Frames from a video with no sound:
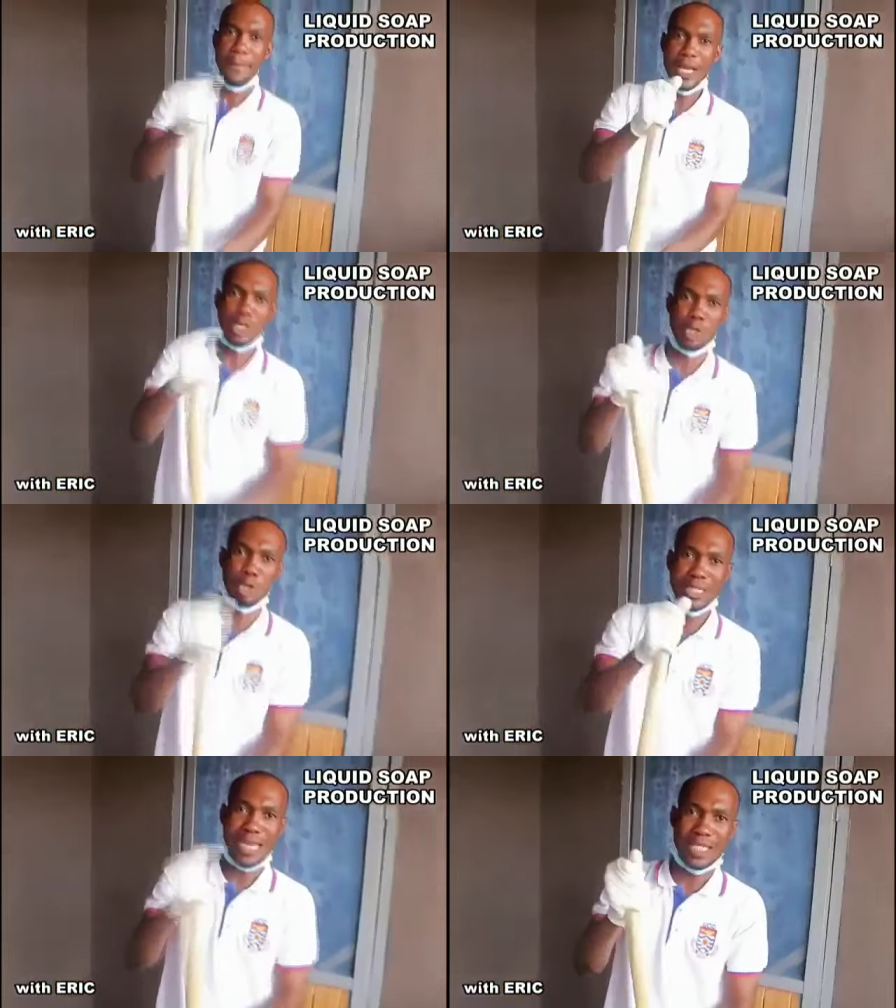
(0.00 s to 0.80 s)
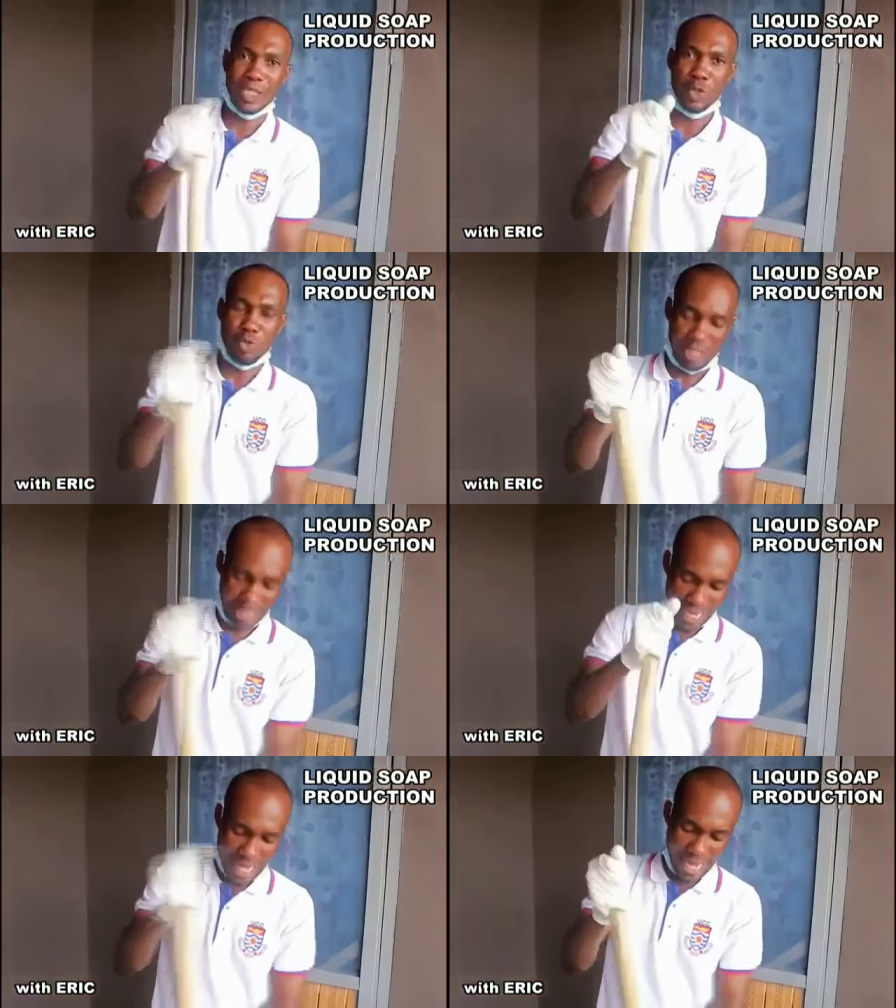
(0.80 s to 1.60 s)
Make sure that you
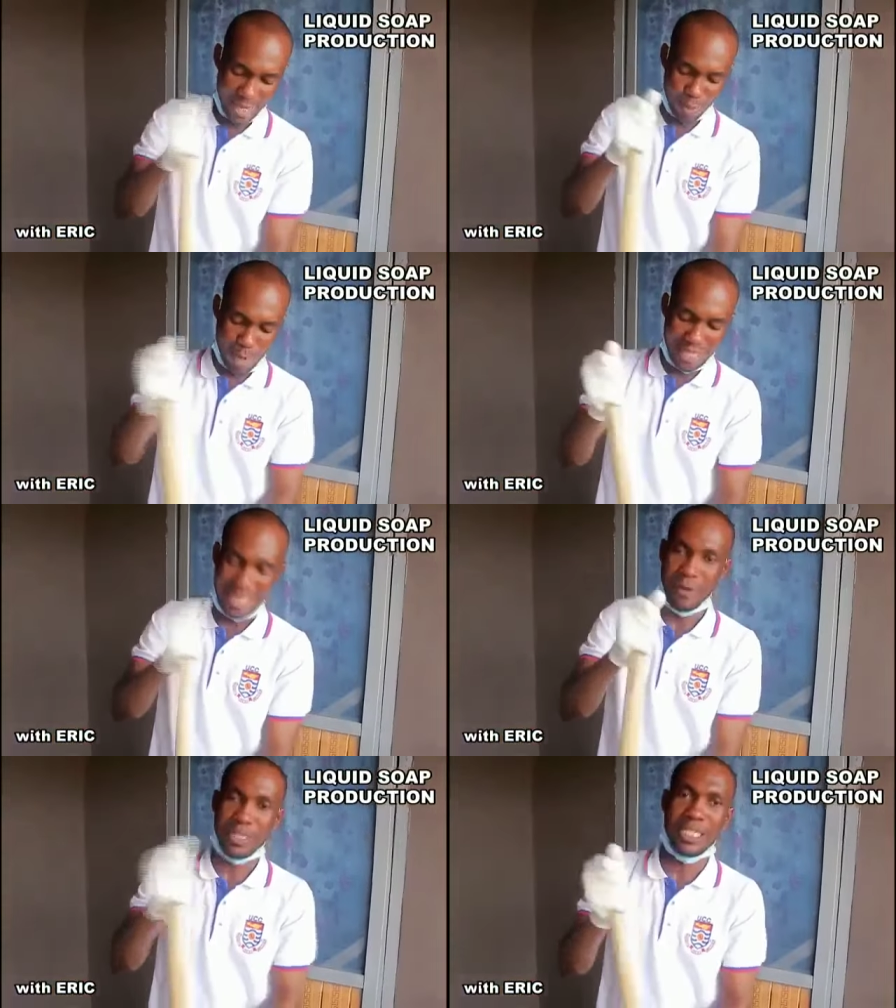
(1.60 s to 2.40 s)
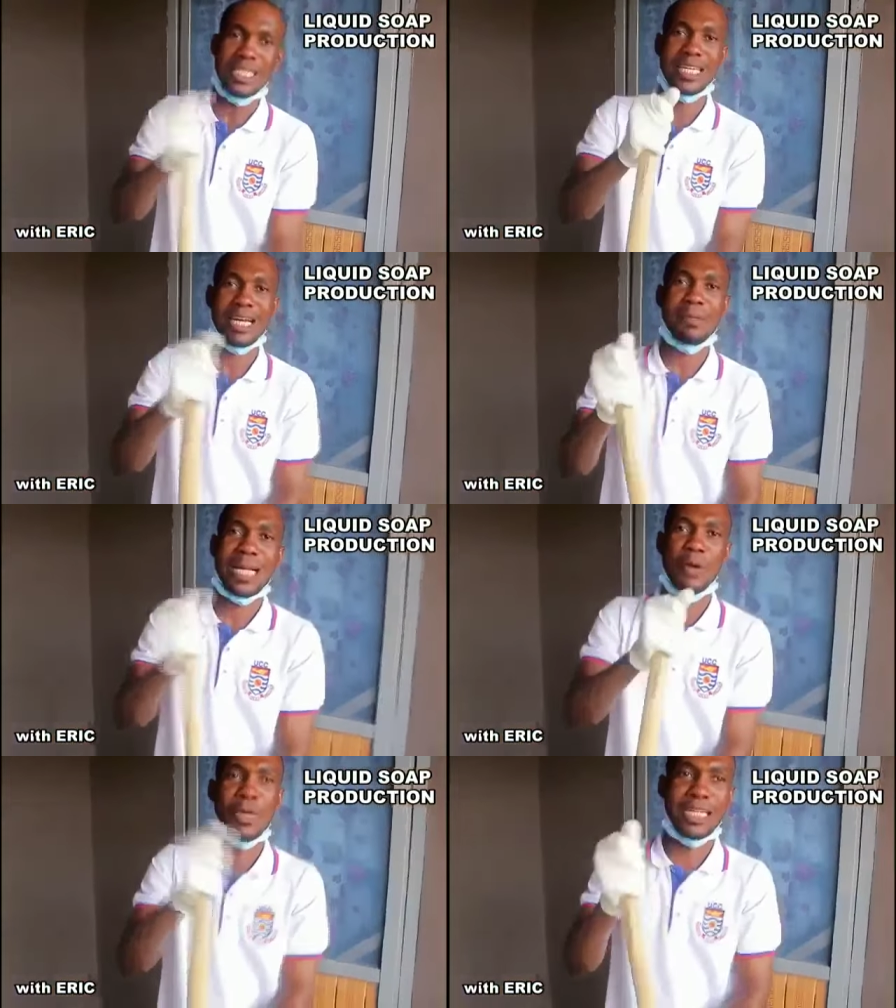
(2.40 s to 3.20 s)
stir in one direction. It's a
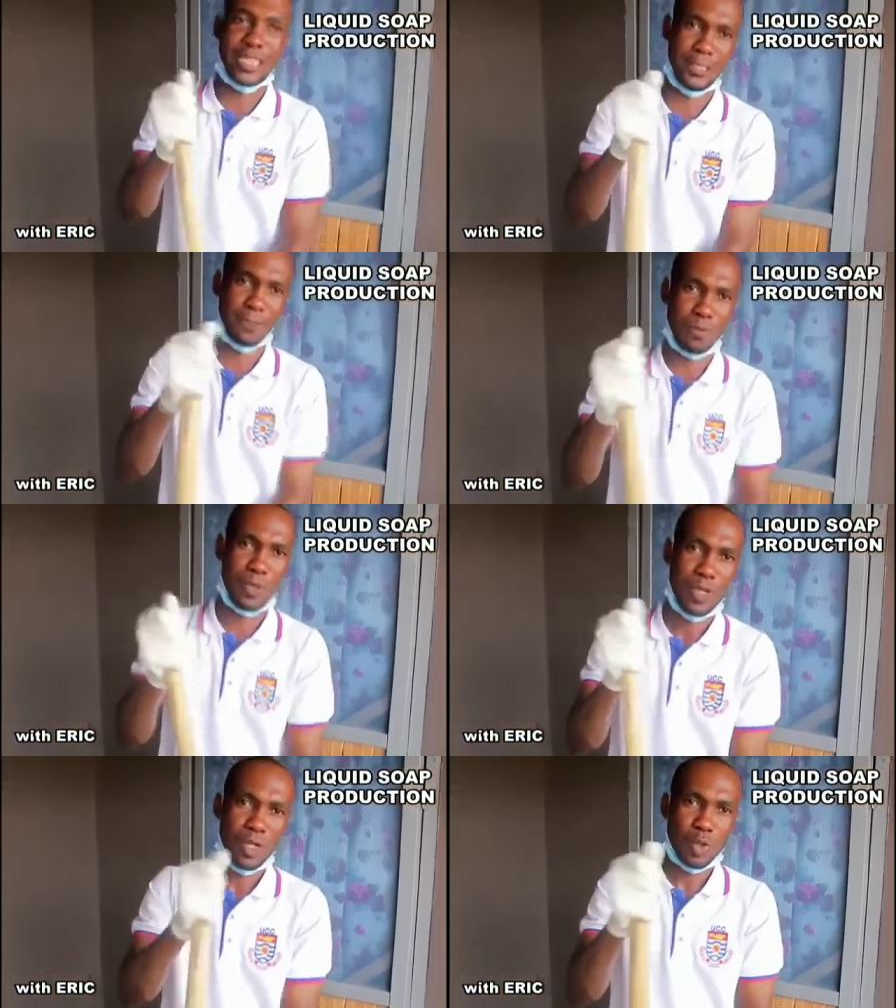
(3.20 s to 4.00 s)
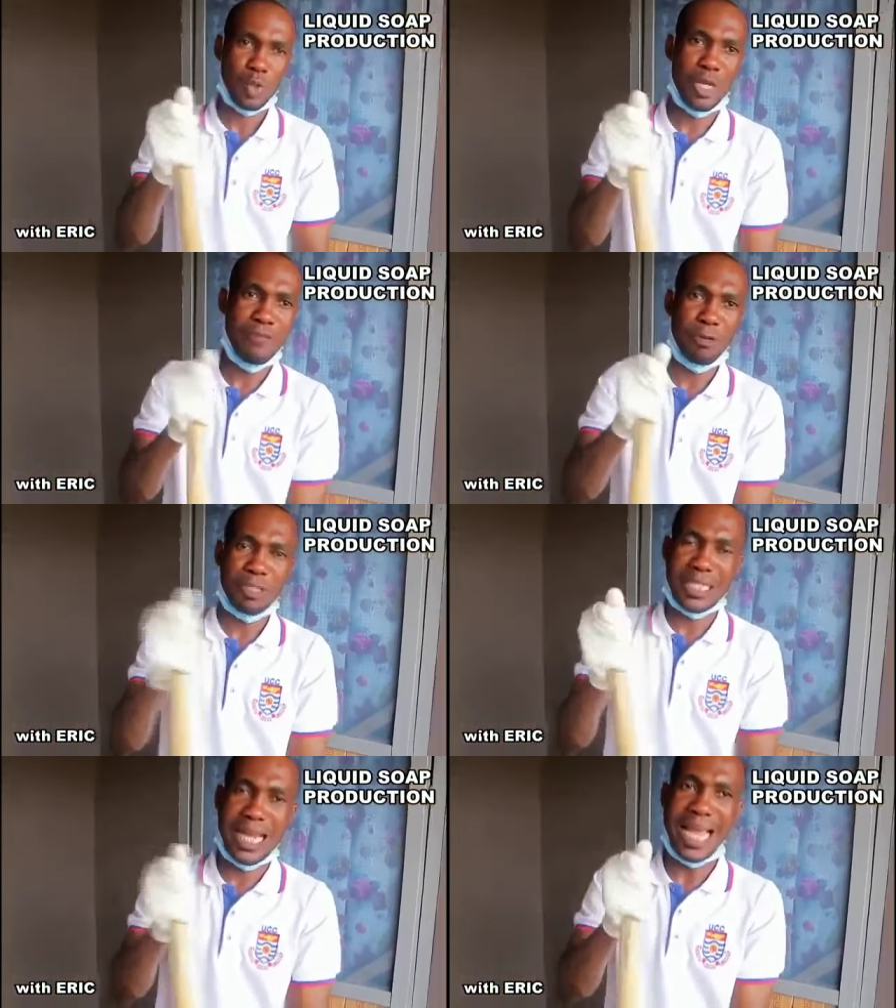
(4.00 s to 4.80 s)
chemical reaction. So if you
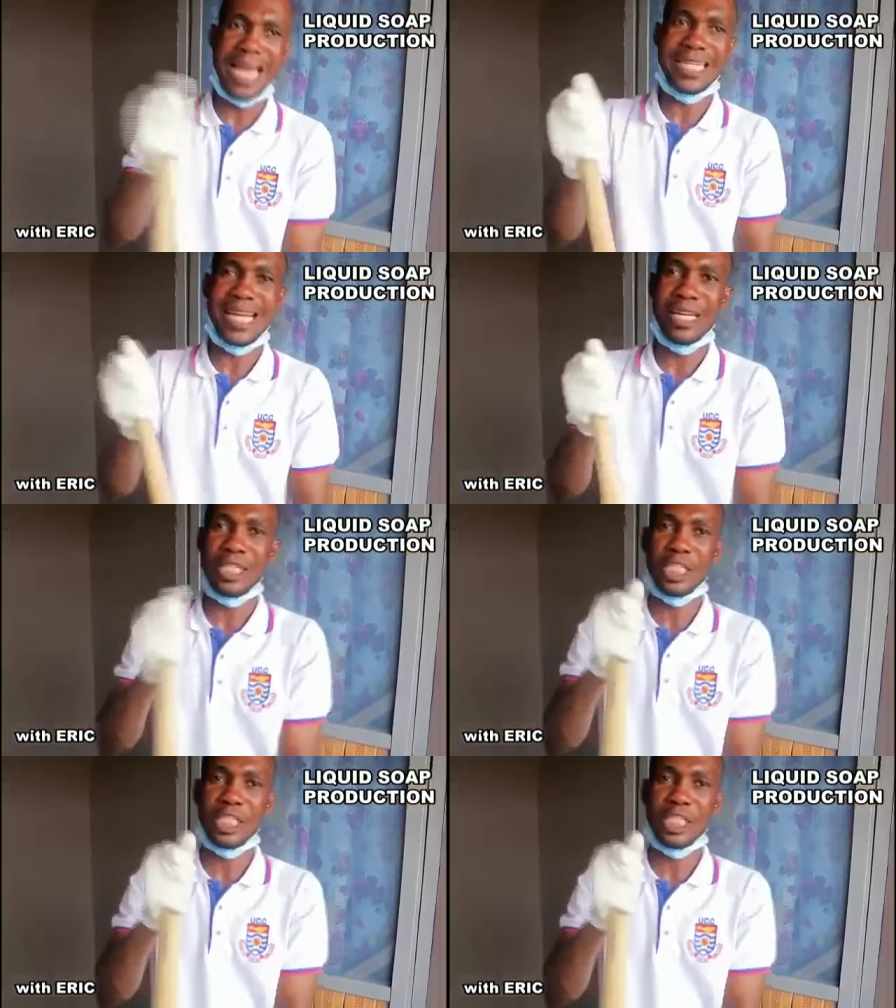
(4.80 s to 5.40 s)
stir and then